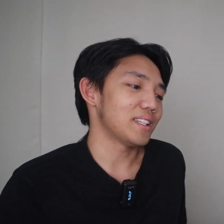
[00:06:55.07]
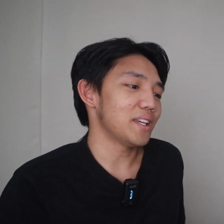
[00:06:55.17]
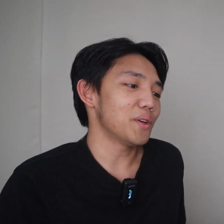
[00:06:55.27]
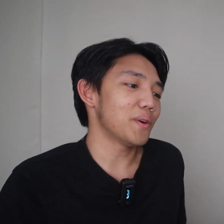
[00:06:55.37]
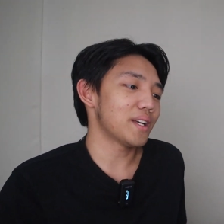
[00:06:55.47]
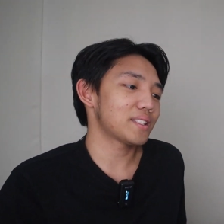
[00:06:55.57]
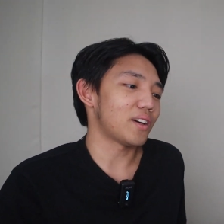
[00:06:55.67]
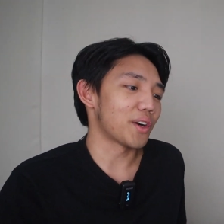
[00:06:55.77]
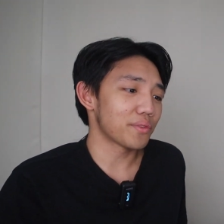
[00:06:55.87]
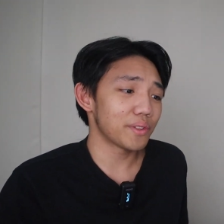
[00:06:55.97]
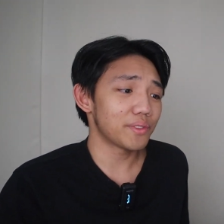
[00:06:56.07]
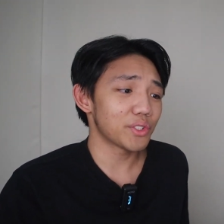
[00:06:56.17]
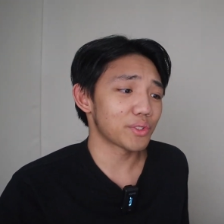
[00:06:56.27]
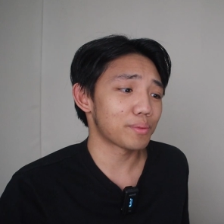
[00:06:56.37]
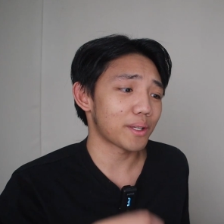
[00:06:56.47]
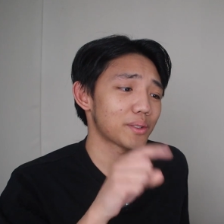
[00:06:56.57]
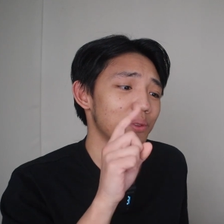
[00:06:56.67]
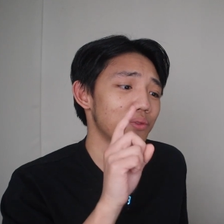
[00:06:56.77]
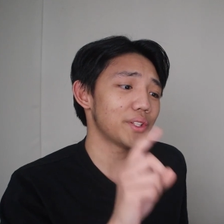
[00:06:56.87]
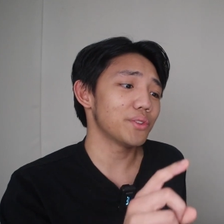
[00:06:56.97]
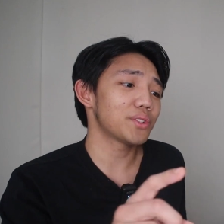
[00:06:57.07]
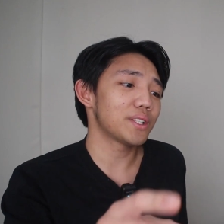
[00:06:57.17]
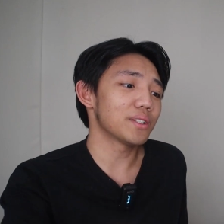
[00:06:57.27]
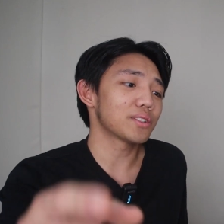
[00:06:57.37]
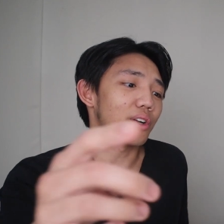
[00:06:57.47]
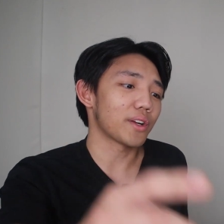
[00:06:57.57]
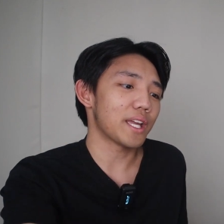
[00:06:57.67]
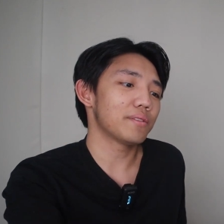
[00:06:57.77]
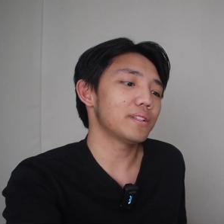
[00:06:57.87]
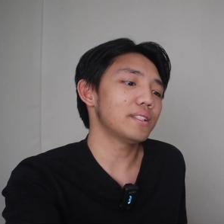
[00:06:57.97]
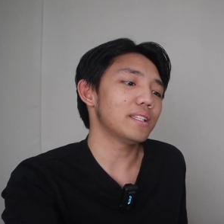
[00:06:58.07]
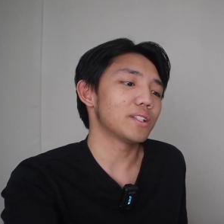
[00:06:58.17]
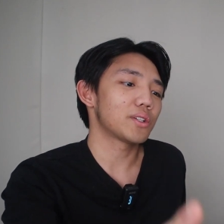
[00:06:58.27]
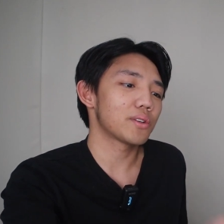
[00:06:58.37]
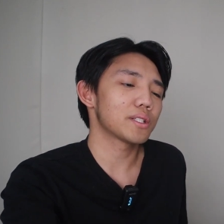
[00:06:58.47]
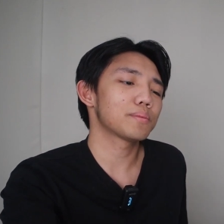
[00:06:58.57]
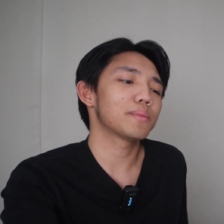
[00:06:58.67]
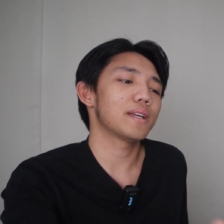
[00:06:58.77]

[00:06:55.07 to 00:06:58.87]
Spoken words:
The EOS R50's respectable video skills are evident in the crisp